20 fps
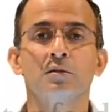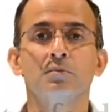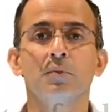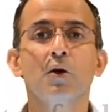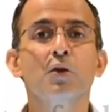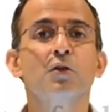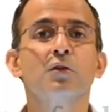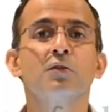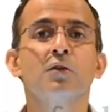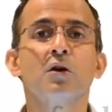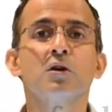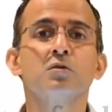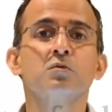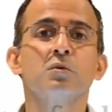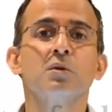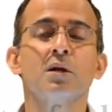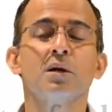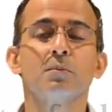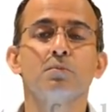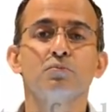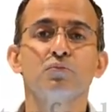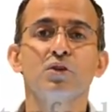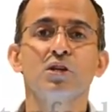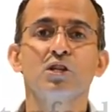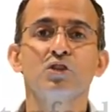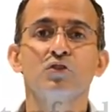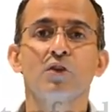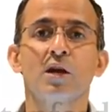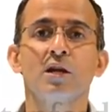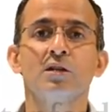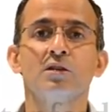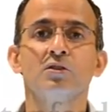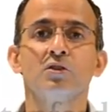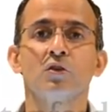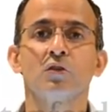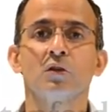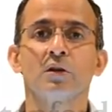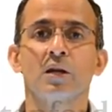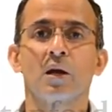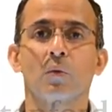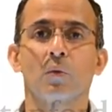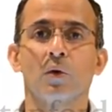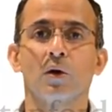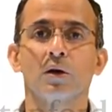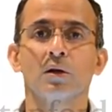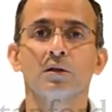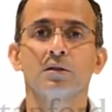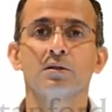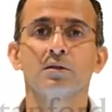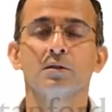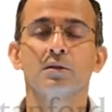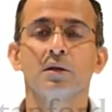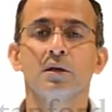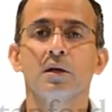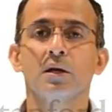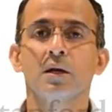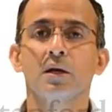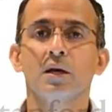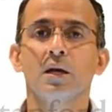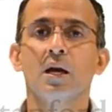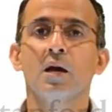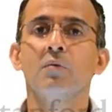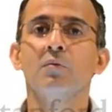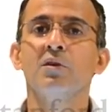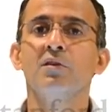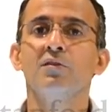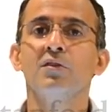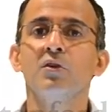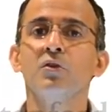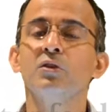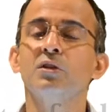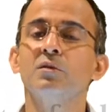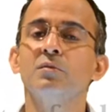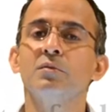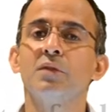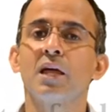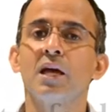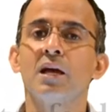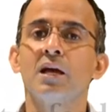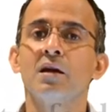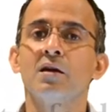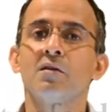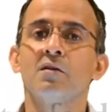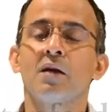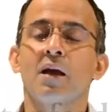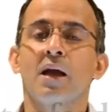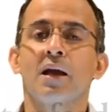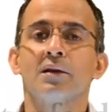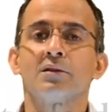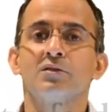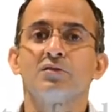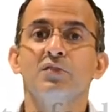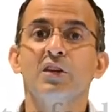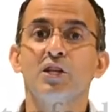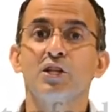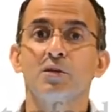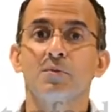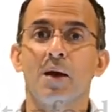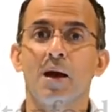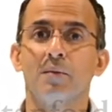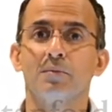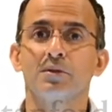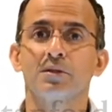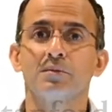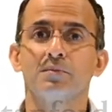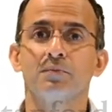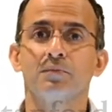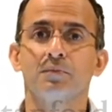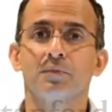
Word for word: Both of those were pre-trained neural networks and we viewed them there as feature maps.